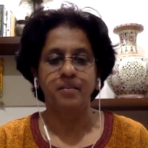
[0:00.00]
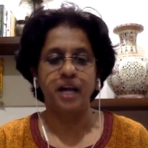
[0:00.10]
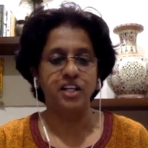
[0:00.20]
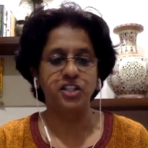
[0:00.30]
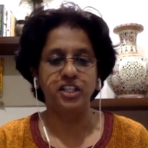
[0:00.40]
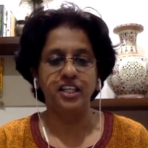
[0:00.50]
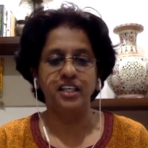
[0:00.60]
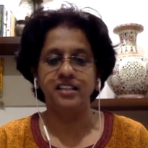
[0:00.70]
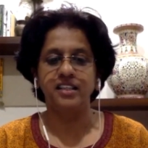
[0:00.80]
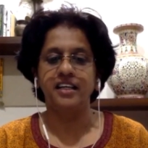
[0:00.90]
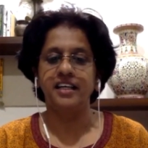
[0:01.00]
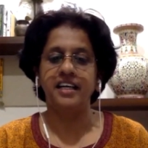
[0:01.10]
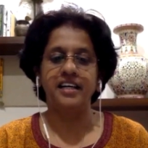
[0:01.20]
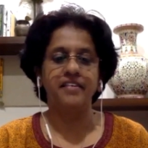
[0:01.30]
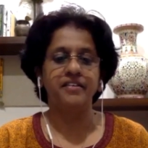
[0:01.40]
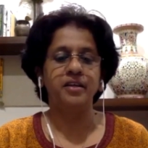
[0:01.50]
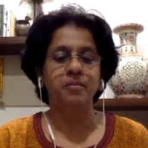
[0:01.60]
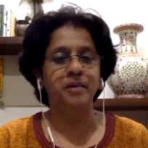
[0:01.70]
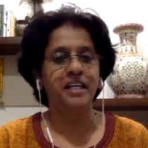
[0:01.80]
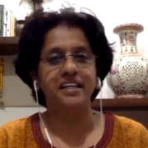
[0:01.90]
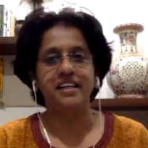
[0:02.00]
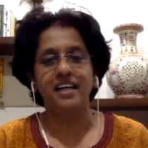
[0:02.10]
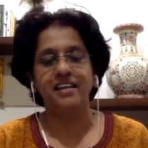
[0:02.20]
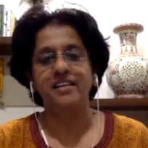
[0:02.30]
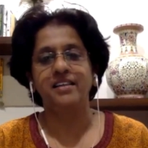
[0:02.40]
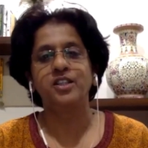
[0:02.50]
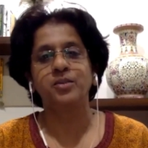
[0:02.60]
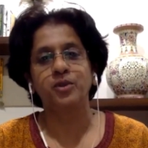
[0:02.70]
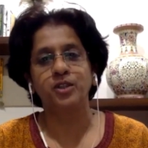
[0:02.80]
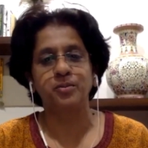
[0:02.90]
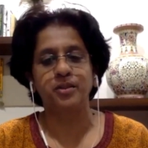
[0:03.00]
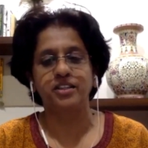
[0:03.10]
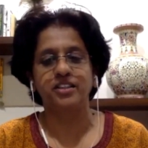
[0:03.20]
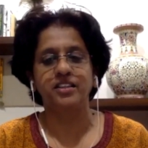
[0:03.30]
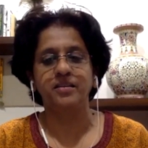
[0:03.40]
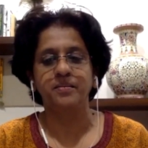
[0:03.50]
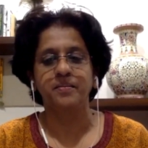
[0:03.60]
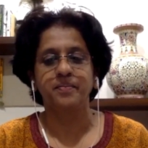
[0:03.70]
Prachi is a daredevil, multi-talented sports person.